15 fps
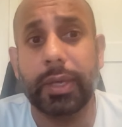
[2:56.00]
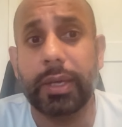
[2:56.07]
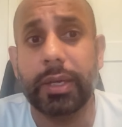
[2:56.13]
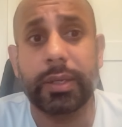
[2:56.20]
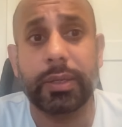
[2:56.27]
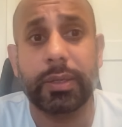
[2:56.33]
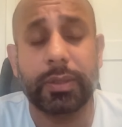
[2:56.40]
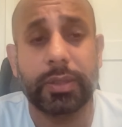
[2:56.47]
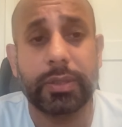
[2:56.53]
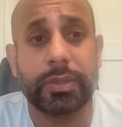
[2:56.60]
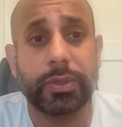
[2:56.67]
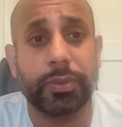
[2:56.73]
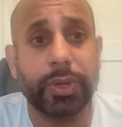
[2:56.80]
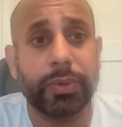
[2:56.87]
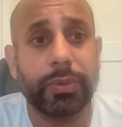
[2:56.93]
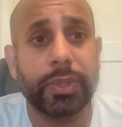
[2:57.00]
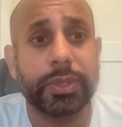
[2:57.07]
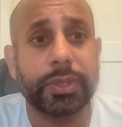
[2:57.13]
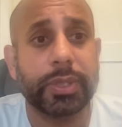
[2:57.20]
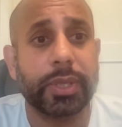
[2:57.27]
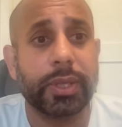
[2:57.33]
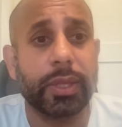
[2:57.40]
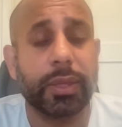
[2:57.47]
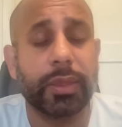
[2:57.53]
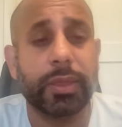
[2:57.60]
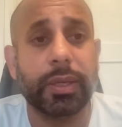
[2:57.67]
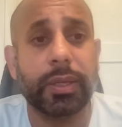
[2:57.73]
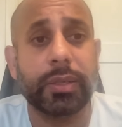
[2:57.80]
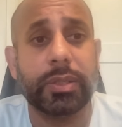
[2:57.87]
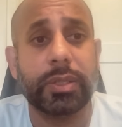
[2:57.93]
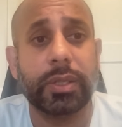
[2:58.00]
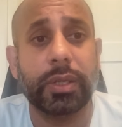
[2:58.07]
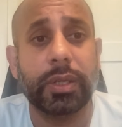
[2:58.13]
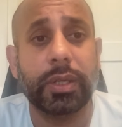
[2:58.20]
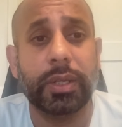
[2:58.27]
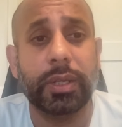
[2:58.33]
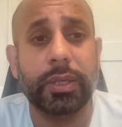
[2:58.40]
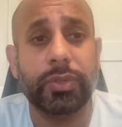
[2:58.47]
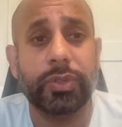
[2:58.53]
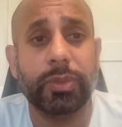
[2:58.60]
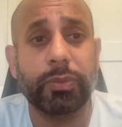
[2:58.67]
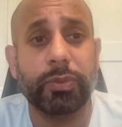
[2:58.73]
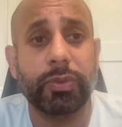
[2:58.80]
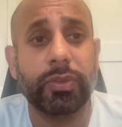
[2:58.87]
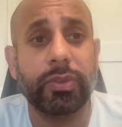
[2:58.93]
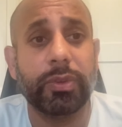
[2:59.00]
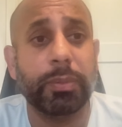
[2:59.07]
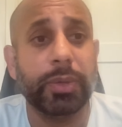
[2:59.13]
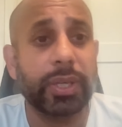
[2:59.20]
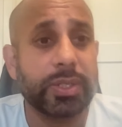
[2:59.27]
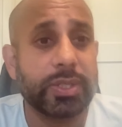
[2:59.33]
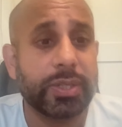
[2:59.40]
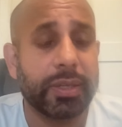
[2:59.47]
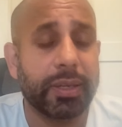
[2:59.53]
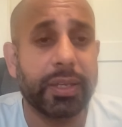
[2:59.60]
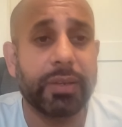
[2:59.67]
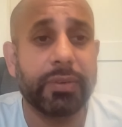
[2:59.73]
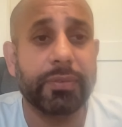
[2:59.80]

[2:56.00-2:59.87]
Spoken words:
Yeah, that's a great question. I think that in terms of the biggest kind